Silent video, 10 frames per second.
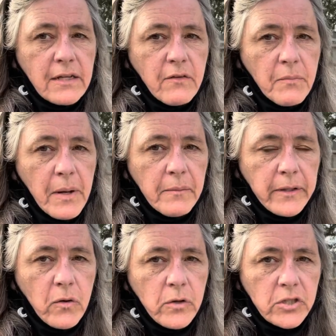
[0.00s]
of a public
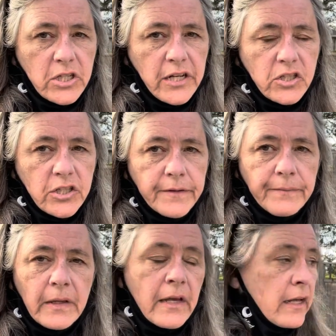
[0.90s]
court judge.
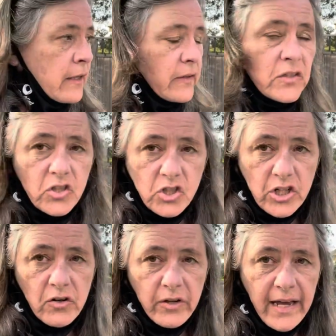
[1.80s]
This is
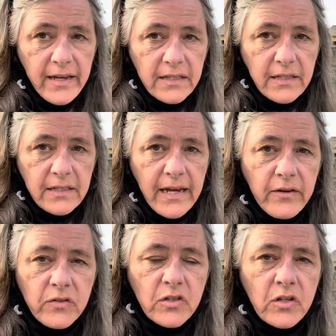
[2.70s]
Sherrol Cassedy's
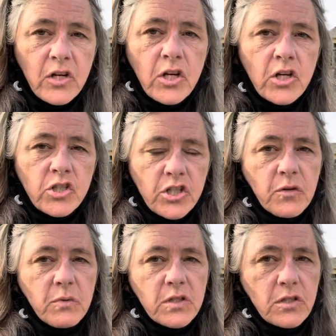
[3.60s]
house. She
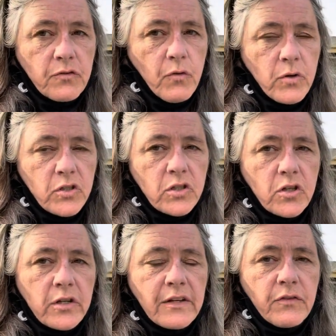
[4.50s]
was the divorce
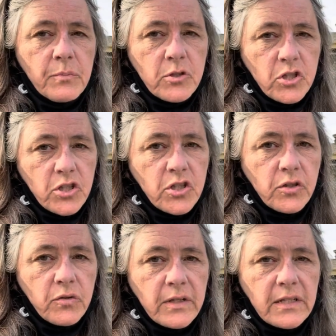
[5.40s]
attorney for Patricia
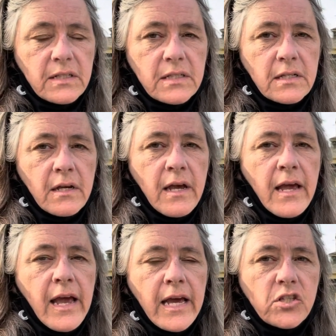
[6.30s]
Lucas.
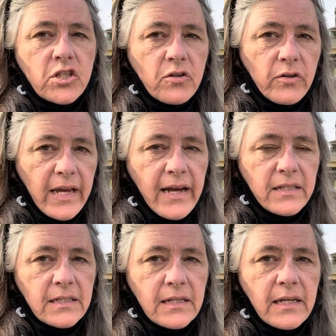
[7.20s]
And Sherrol
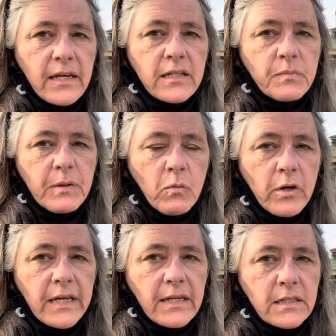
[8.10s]
Cassedy has been
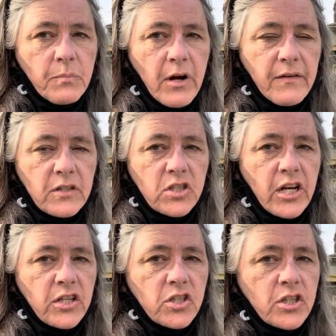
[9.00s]
working as a private
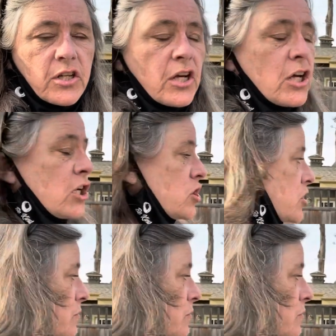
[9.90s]
judge. She